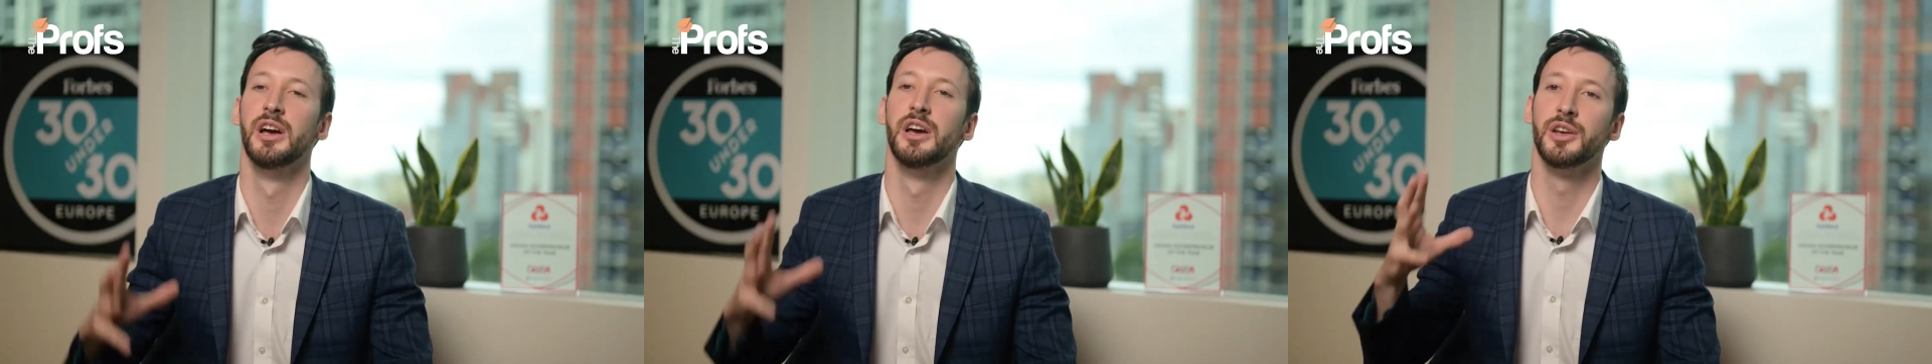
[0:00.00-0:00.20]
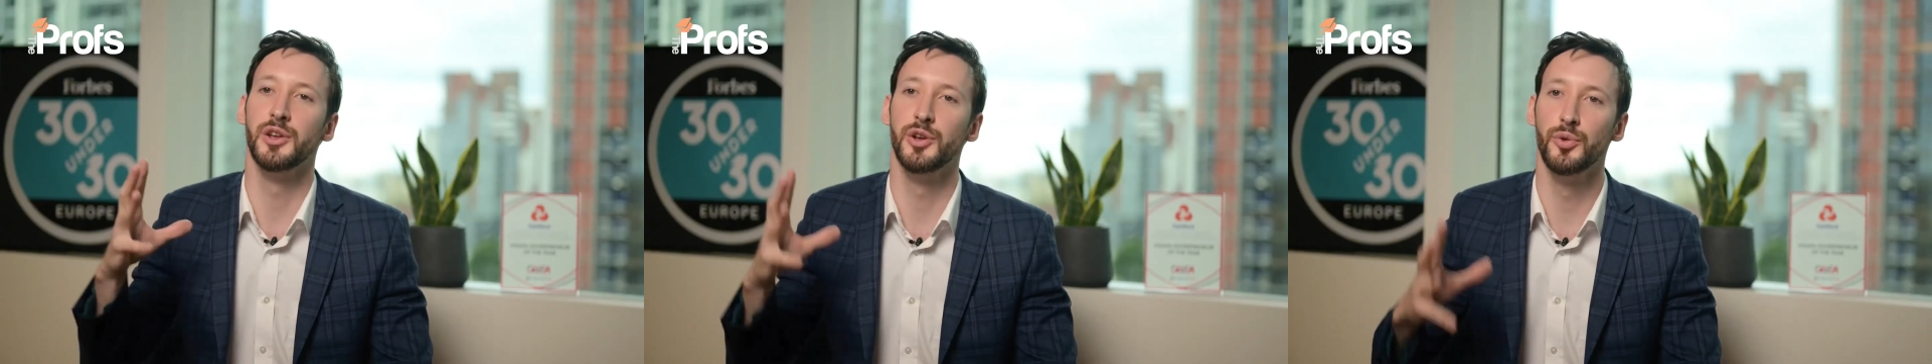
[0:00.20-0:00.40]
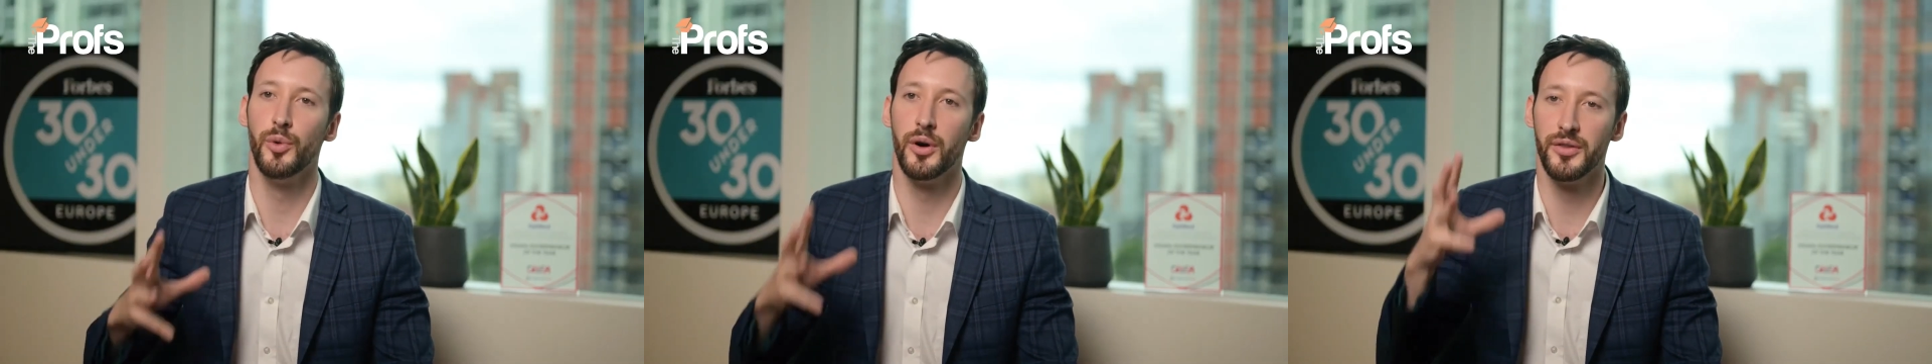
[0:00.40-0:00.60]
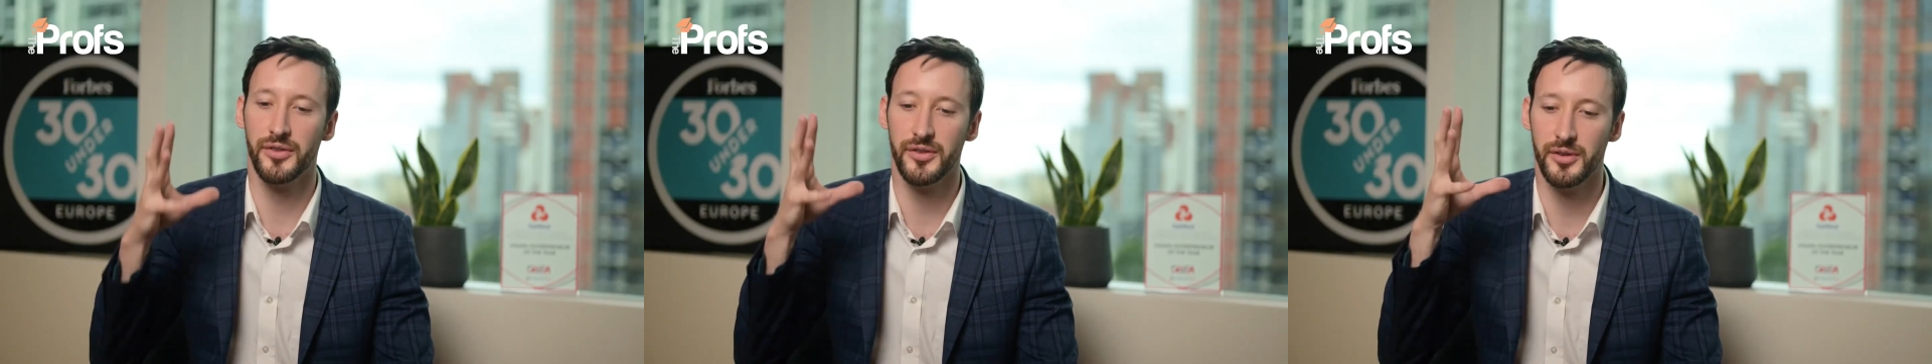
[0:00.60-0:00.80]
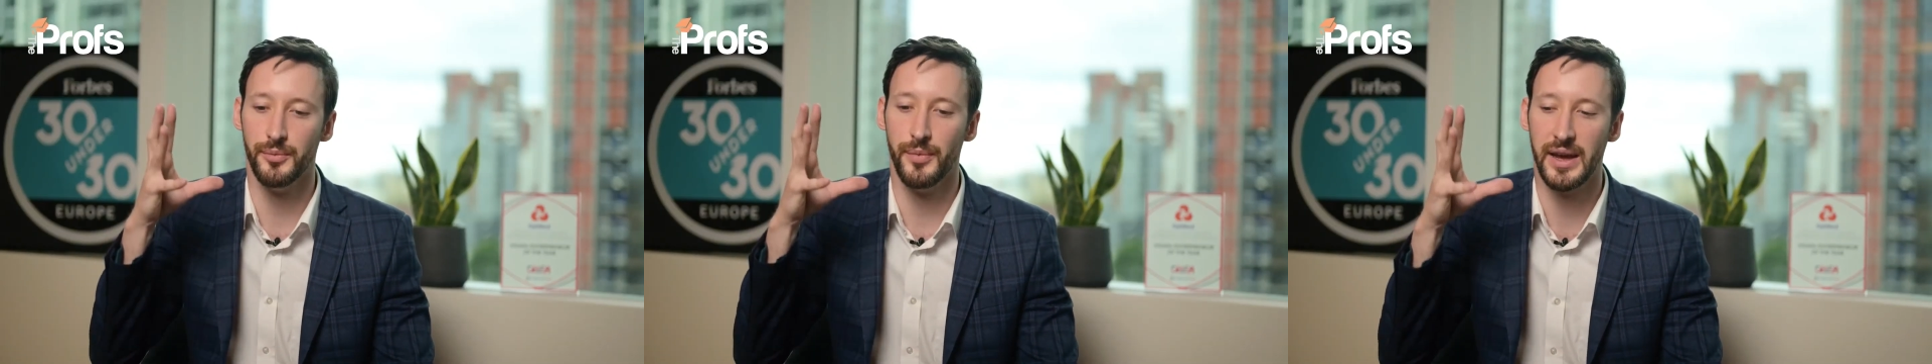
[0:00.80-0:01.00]
You want
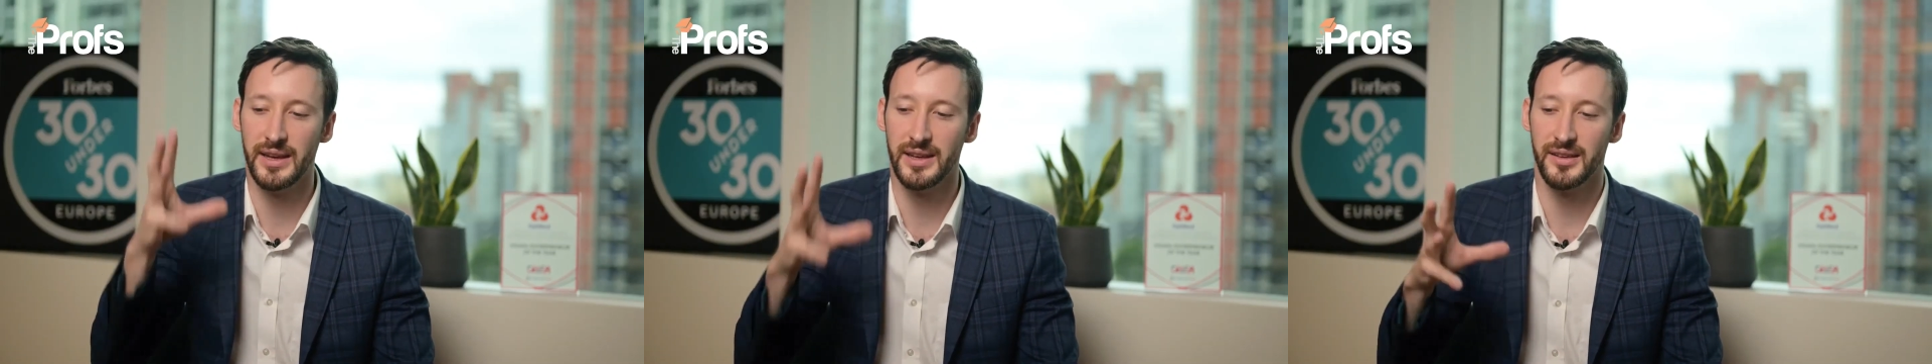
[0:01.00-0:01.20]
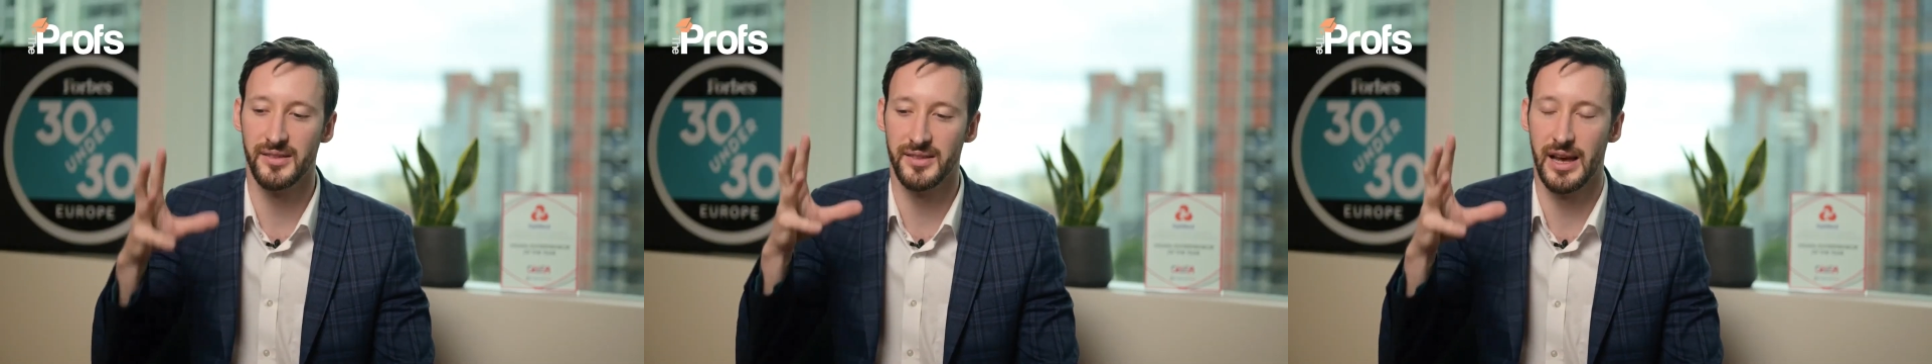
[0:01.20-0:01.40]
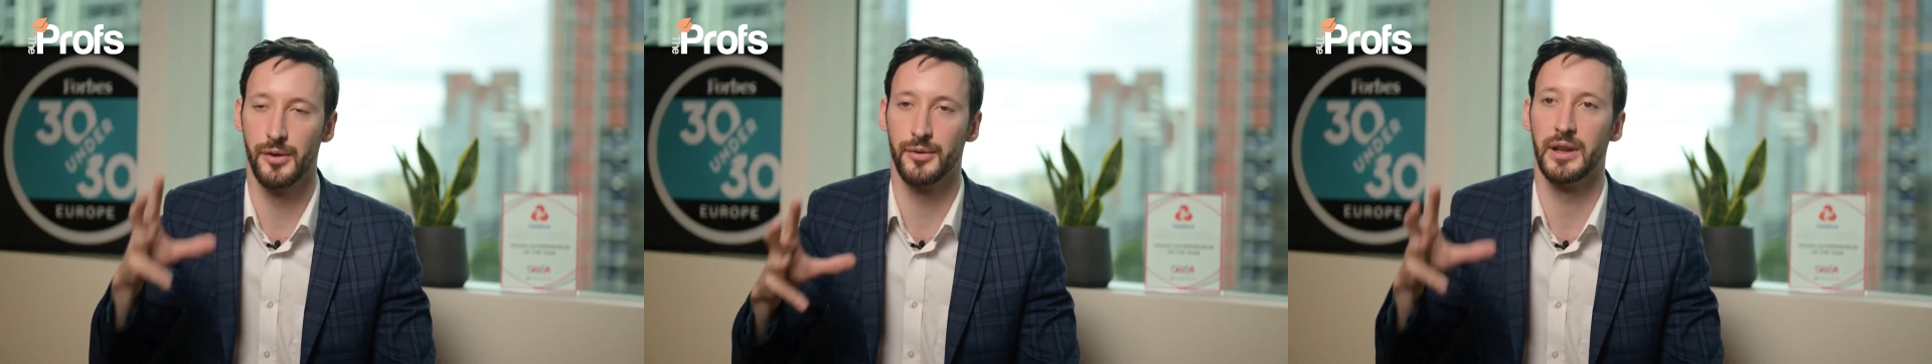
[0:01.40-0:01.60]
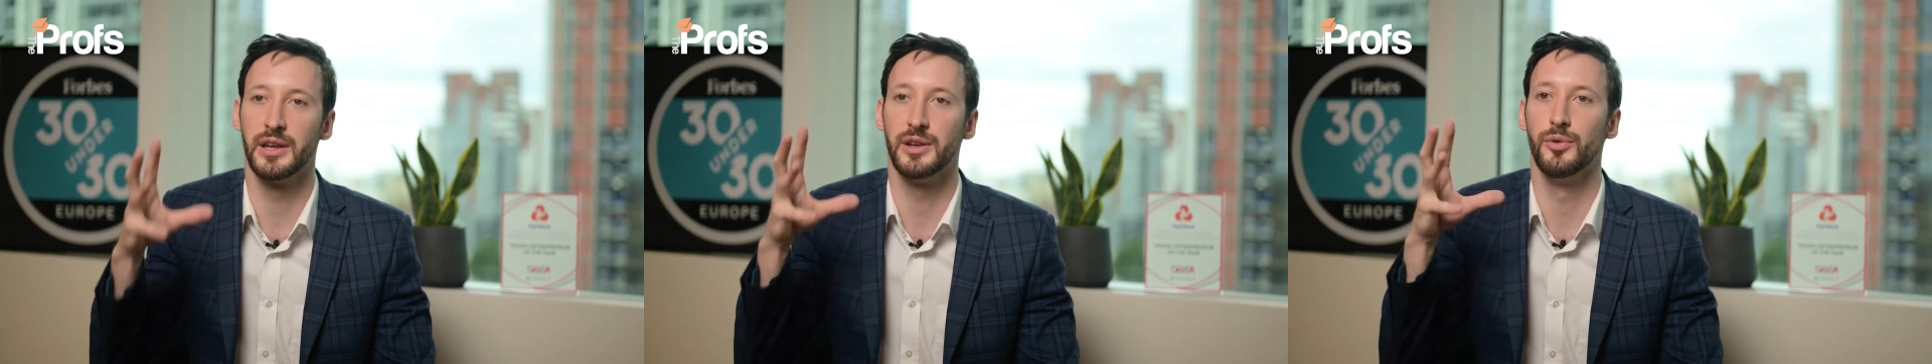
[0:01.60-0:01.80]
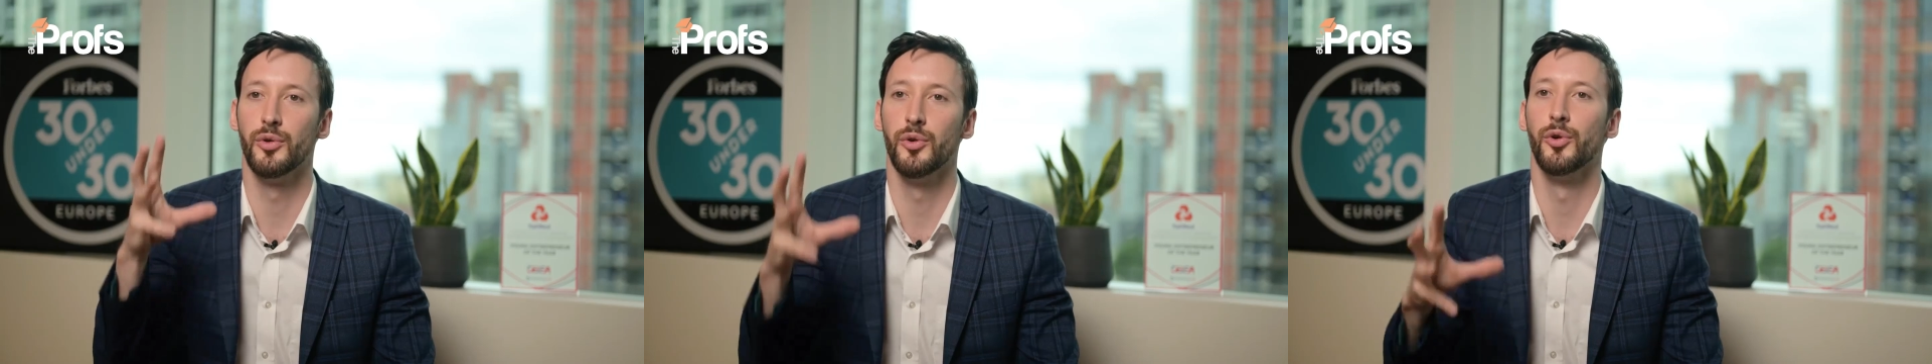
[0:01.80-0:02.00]
to make it sound like you're